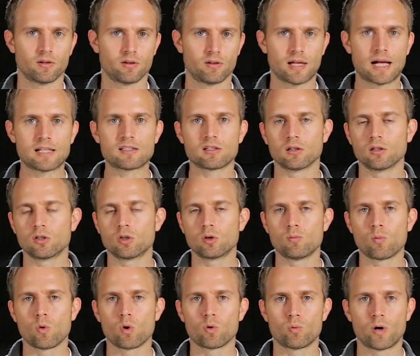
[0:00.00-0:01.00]
that's a little
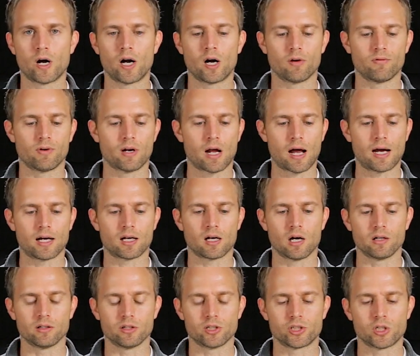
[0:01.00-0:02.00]
more rare of an
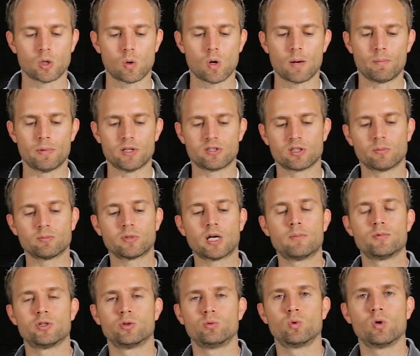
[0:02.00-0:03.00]
icon to show up. But
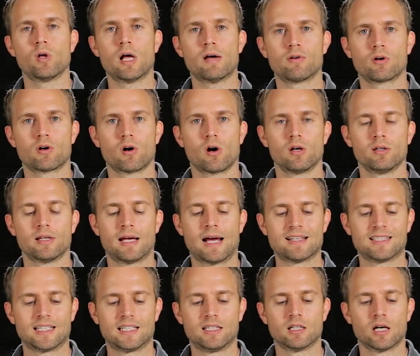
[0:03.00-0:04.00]
sometimes you will have a card that
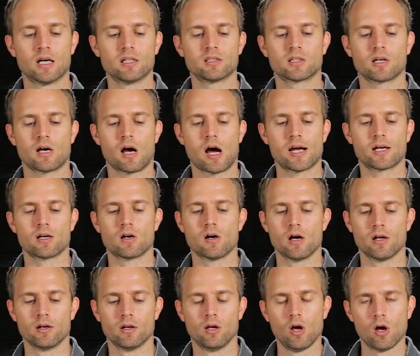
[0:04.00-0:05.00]
has a dusk
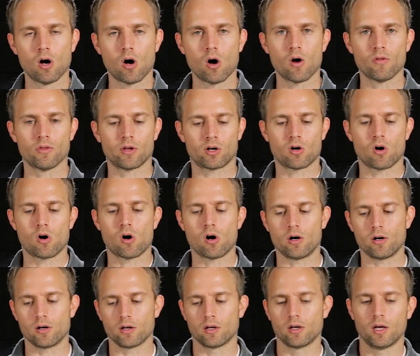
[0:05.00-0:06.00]
icon on the
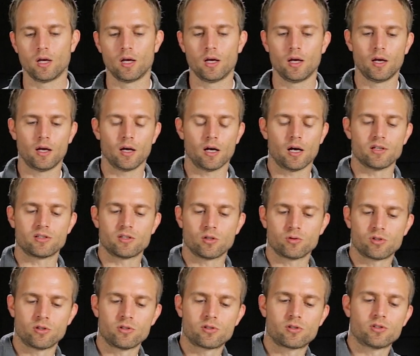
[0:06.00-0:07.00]
card. So
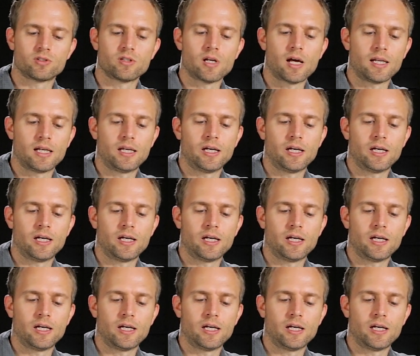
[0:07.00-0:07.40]
since there's none